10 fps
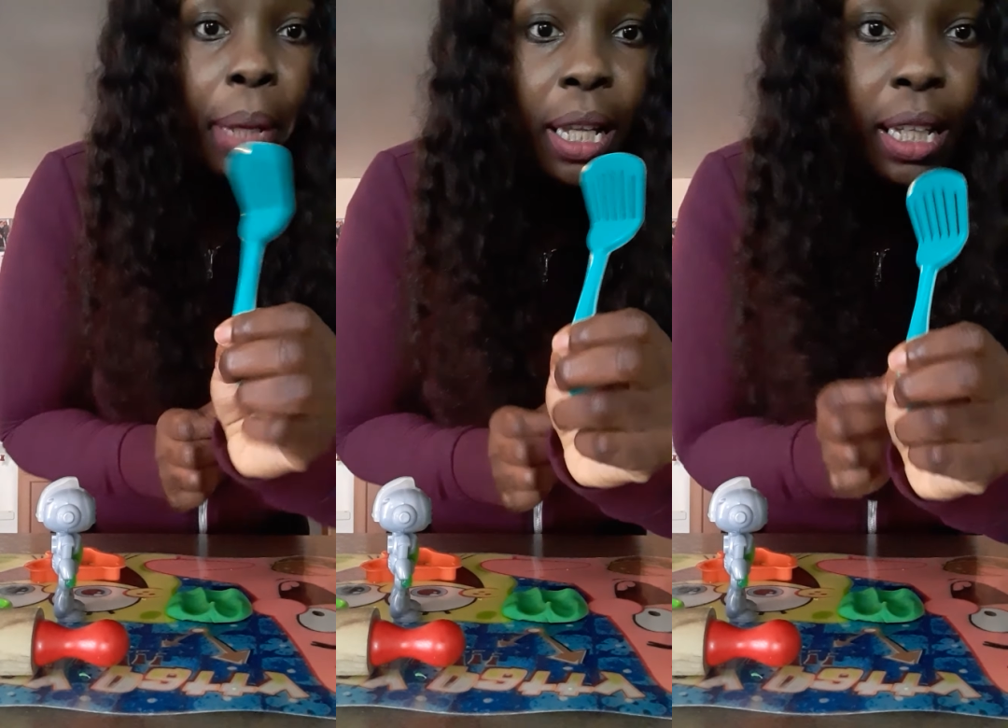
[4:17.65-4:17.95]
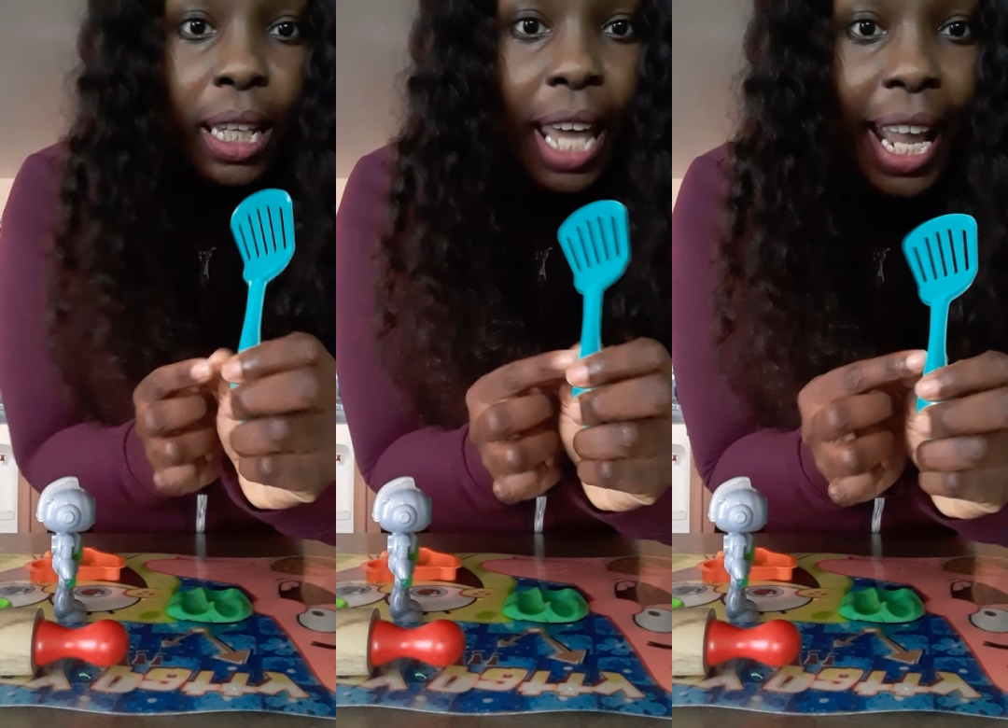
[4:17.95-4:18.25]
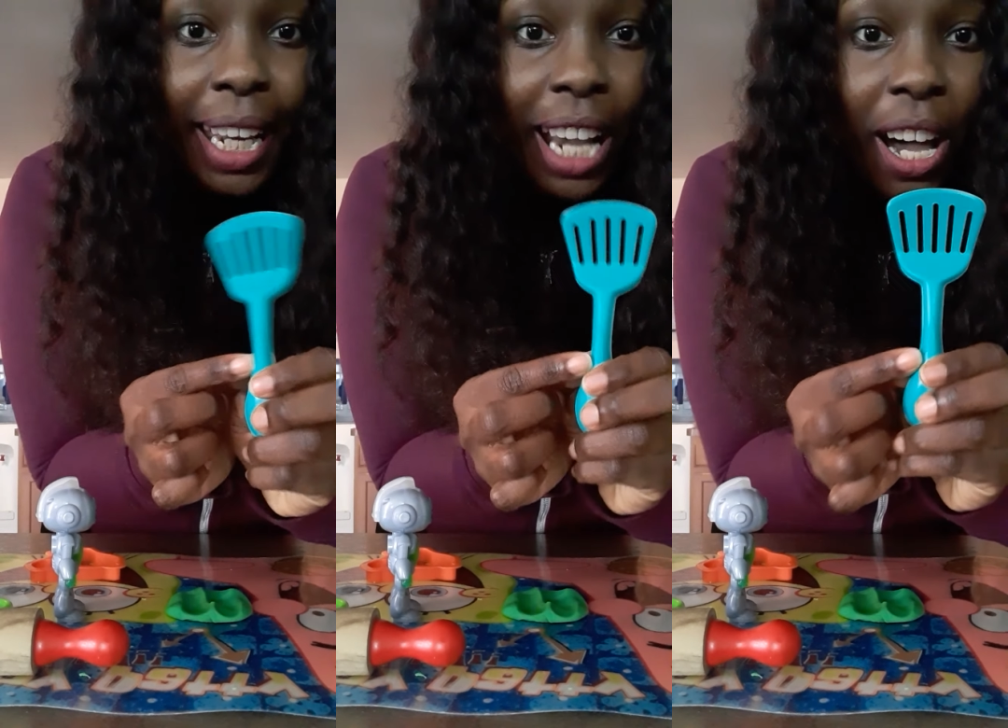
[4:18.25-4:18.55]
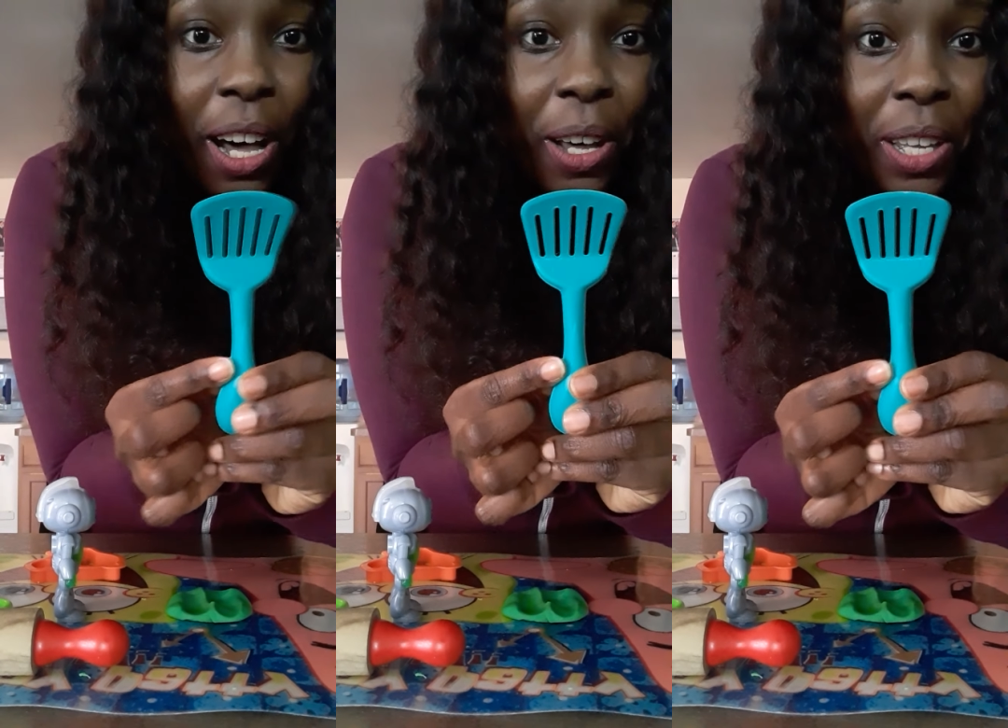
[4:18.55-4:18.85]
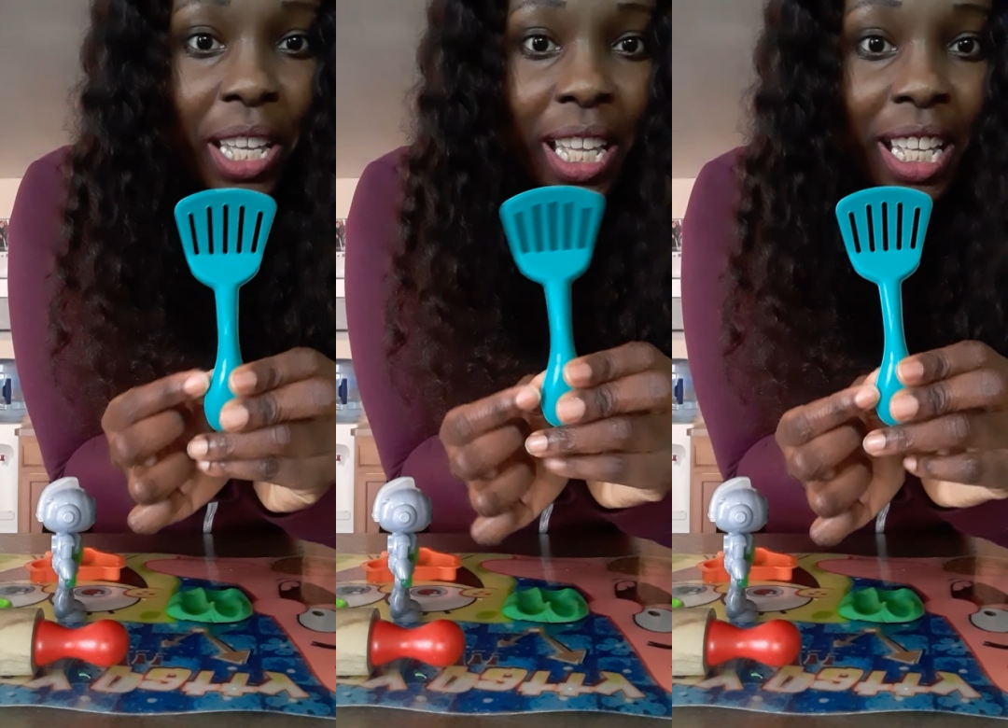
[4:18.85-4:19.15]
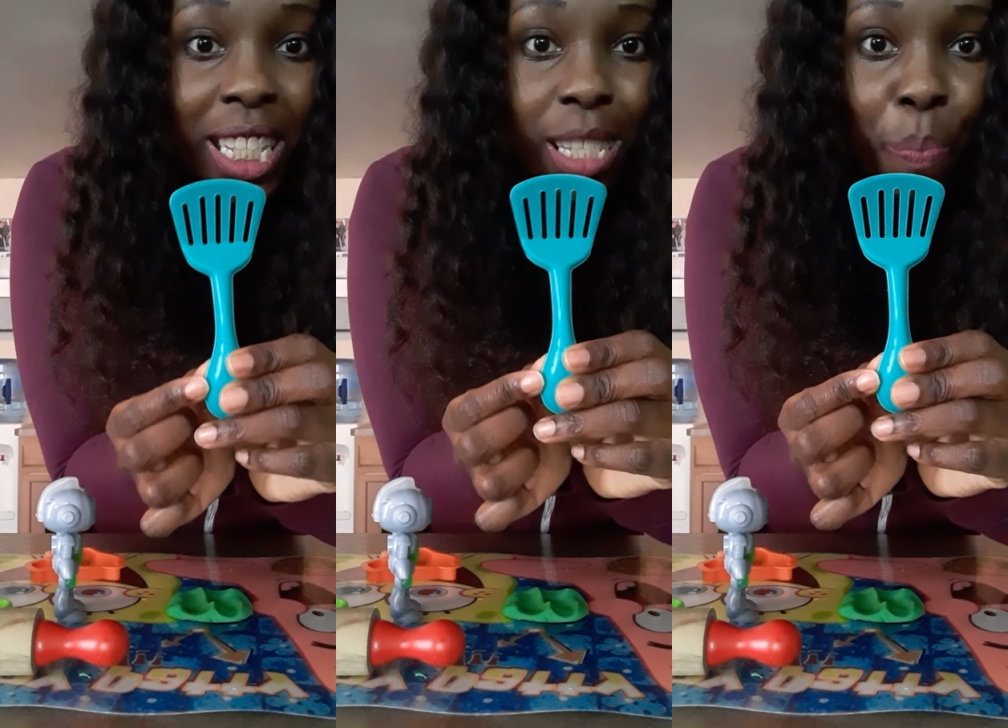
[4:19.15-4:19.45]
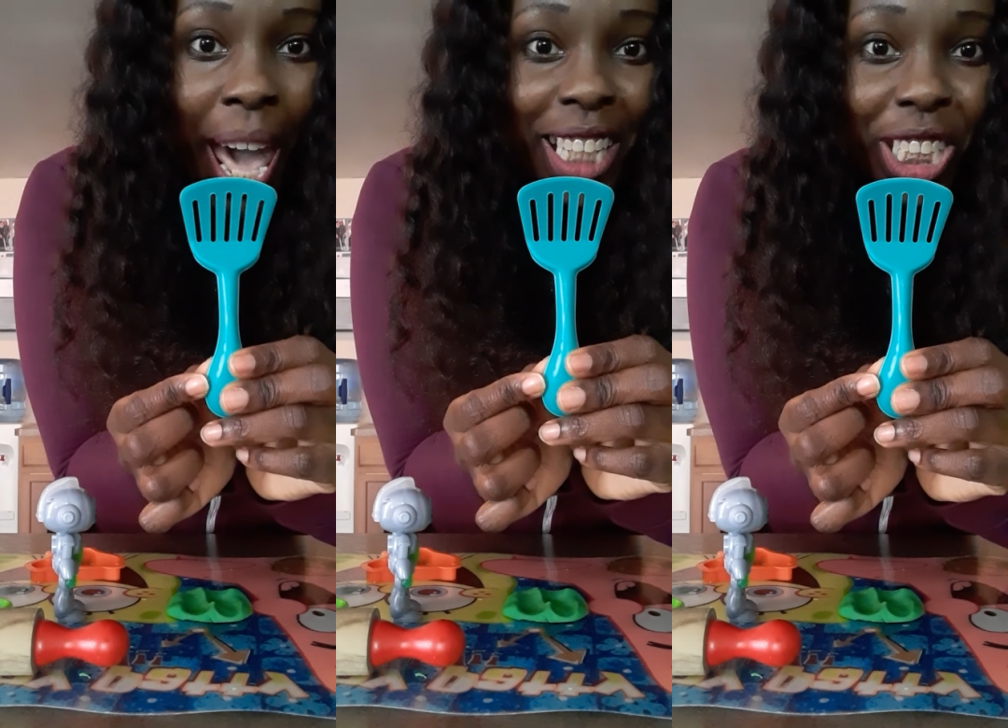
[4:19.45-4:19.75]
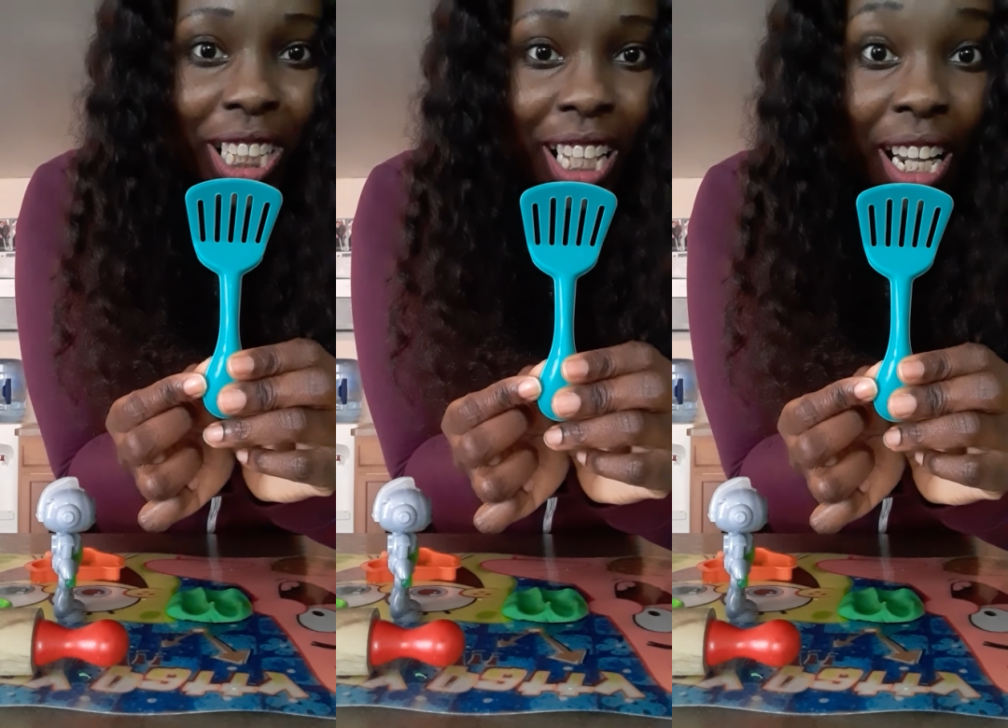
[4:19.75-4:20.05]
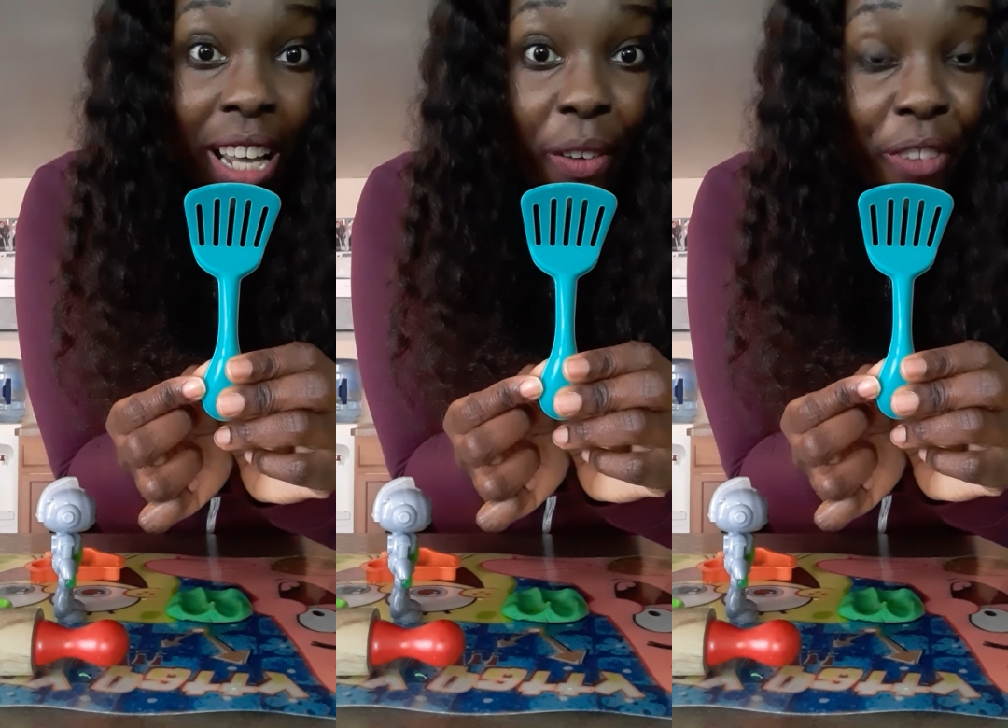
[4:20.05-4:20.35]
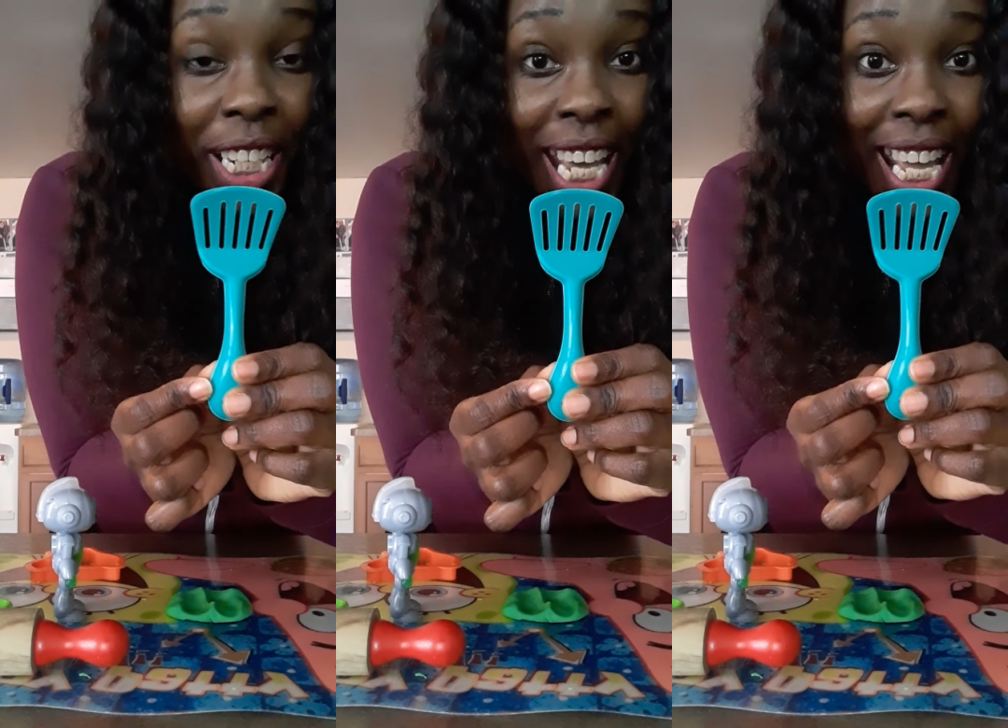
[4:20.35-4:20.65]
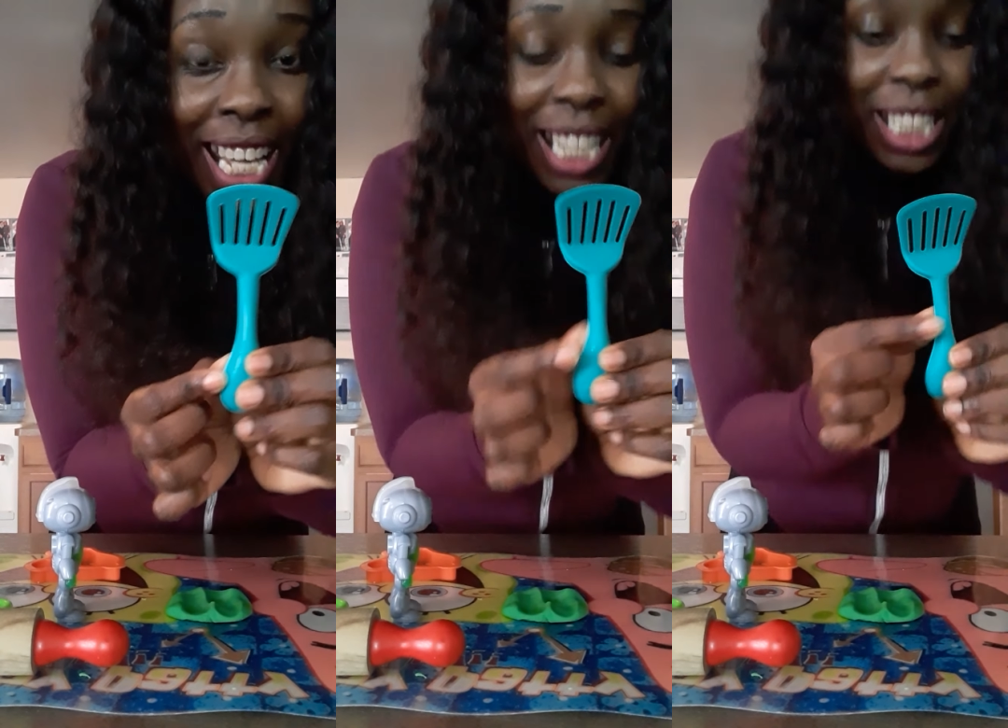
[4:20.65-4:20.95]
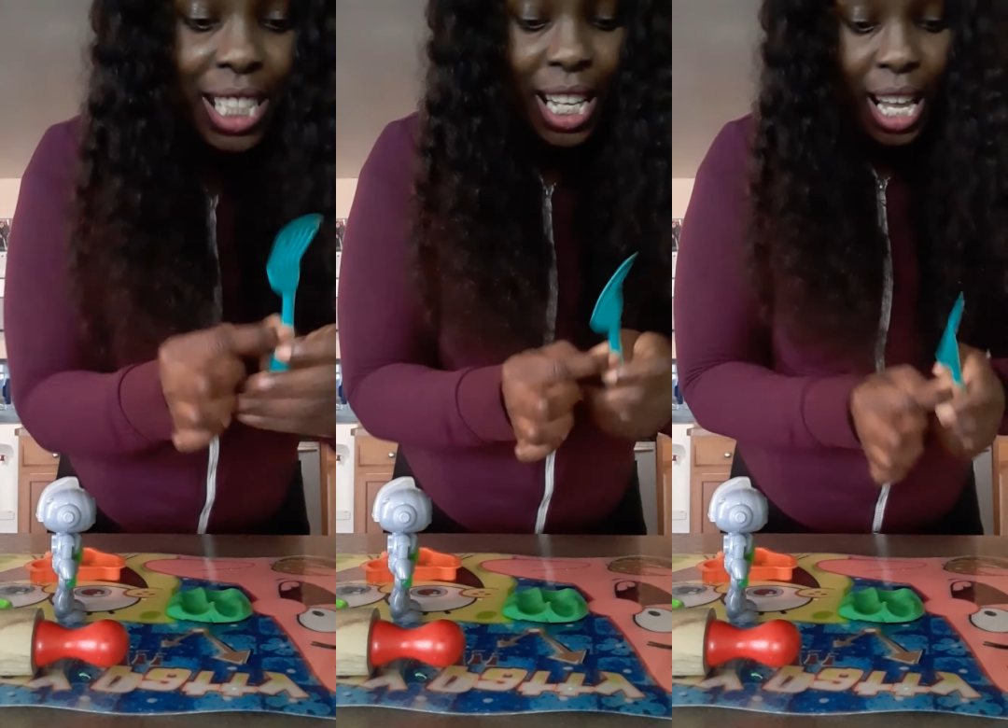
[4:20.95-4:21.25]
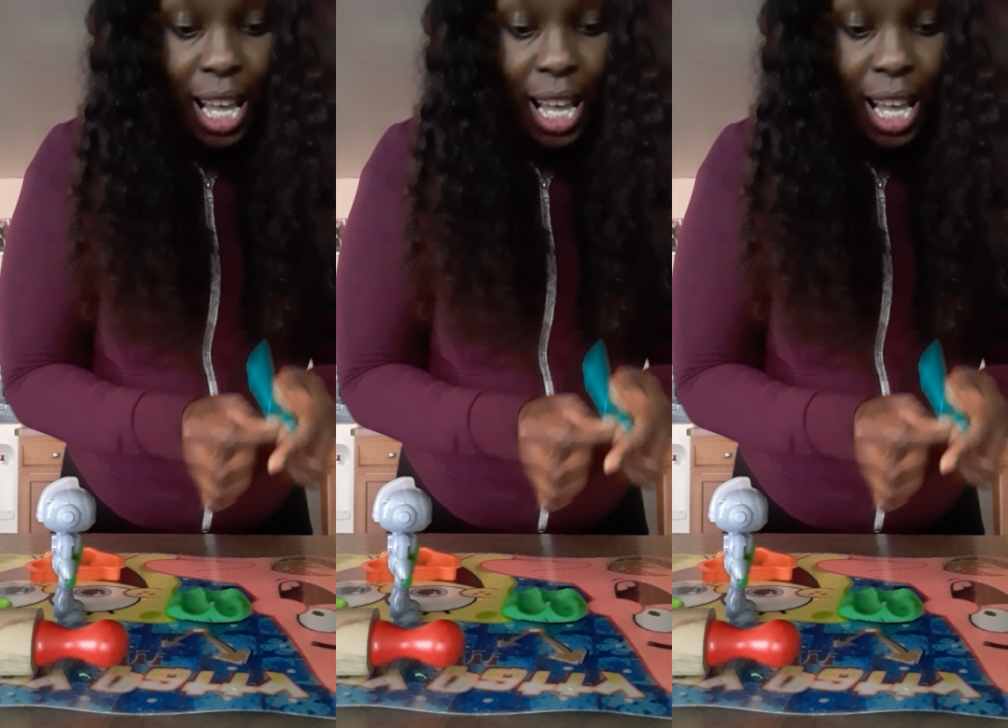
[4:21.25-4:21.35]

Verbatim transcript: Play-Doh spatula for this.